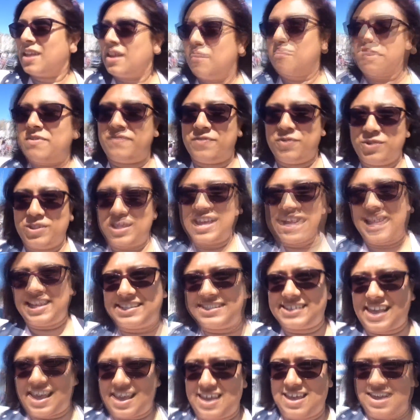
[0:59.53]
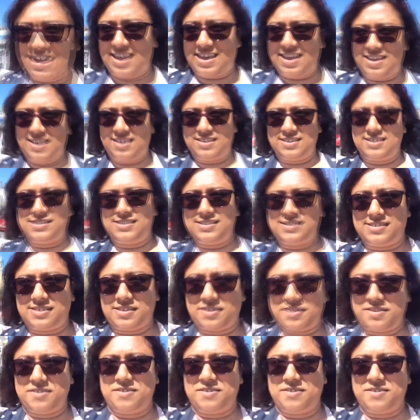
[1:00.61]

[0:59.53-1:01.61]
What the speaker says: before the kids get here. So